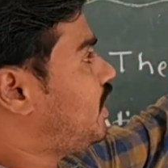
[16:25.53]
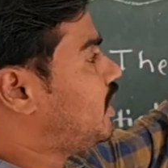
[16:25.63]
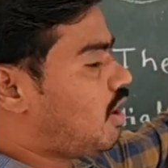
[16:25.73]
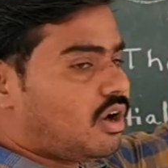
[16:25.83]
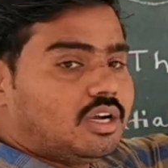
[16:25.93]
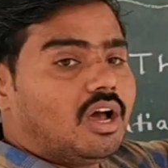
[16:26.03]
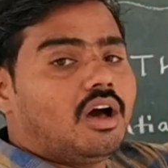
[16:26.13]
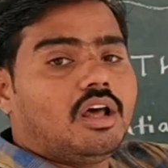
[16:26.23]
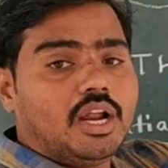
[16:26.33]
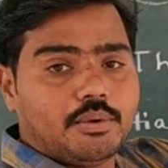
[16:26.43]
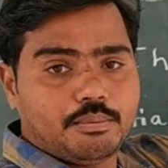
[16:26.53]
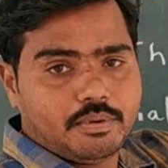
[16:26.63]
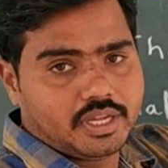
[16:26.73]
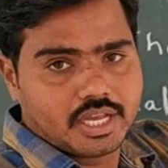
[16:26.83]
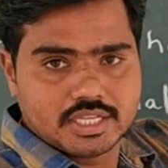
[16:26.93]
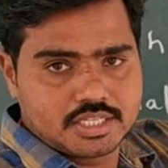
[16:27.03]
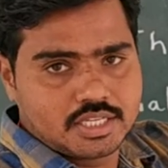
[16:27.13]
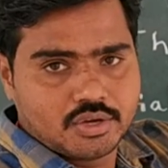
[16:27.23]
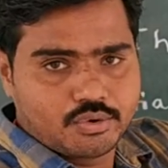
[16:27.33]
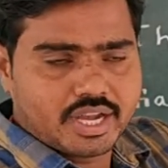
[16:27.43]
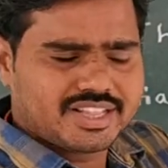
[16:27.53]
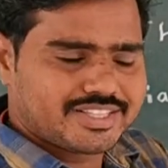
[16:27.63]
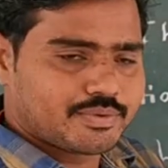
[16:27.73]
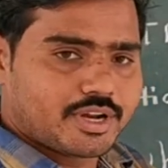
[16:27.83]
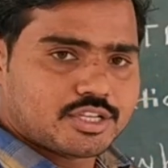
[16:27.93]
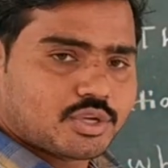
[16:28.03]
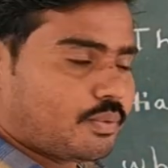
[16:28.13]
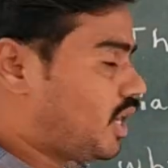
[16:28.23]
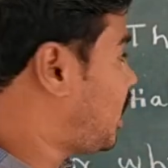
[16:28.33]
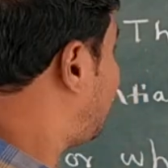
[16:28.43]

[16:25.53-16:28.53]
V0 or Vs. Okay, this is also very